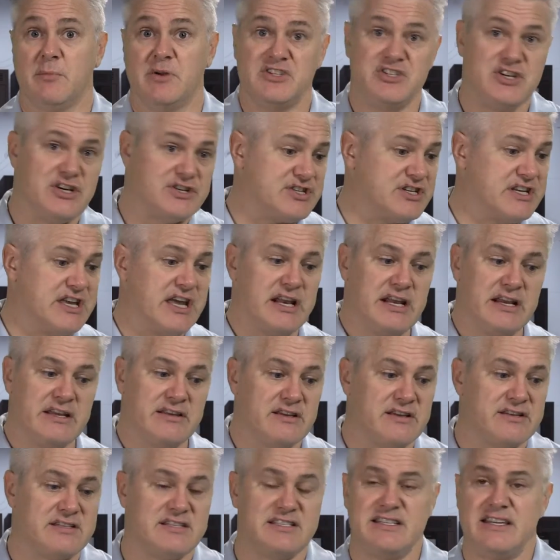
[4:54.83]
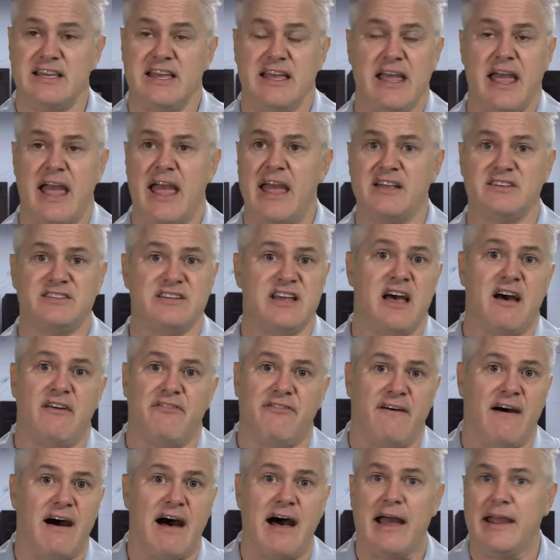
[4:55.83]
But just getting the
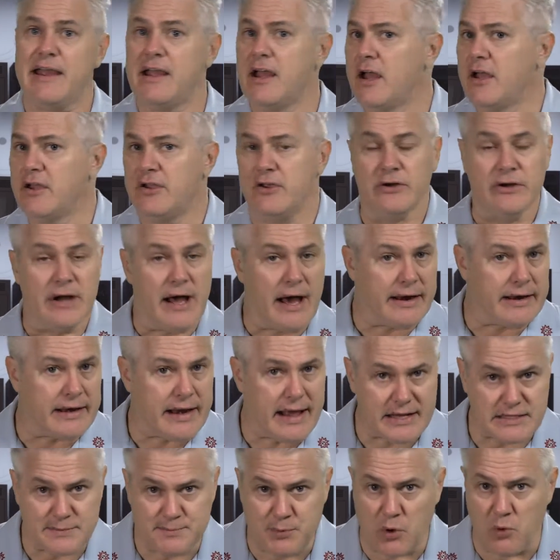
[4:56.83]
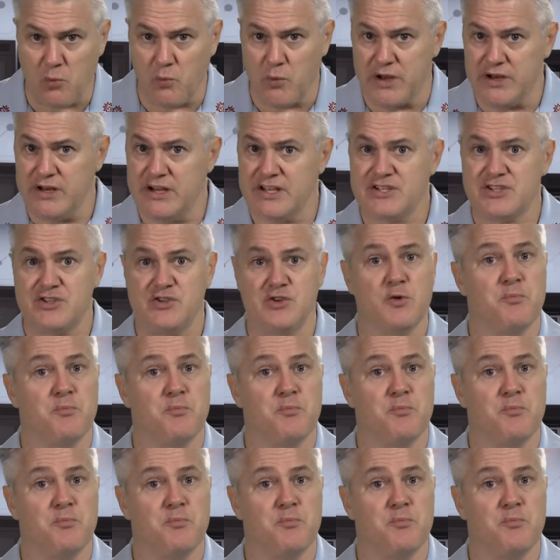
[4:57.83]
CHFI, you're not an expert witness.